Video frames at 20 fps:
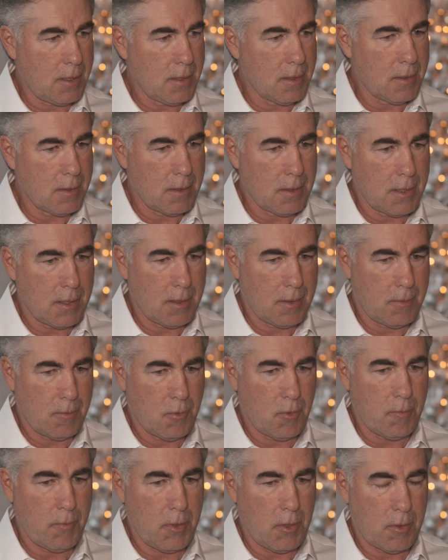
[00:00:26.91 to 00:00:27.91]
He'll
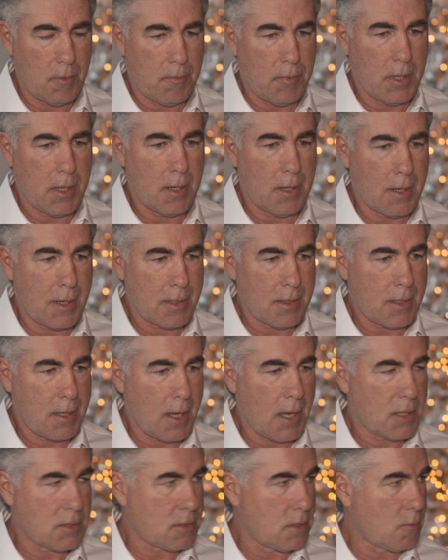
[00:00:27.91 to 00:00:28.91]
won't be able to play tonight, and
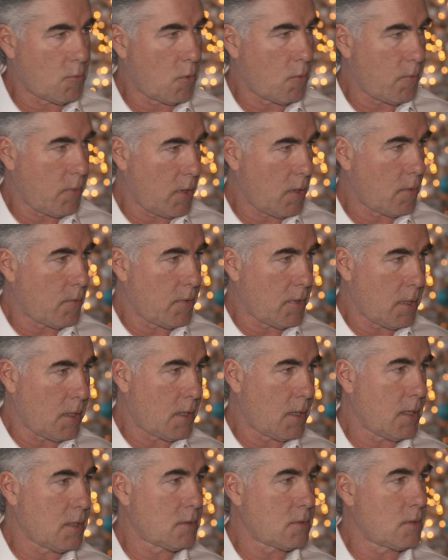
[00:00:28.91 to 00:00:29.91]
Cassian won't be able to play
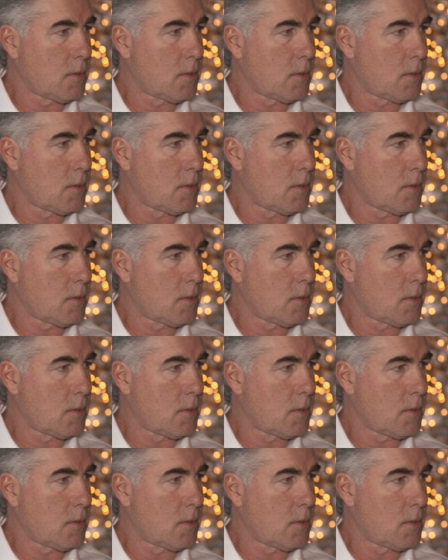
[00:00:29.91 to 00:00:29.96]
tonight.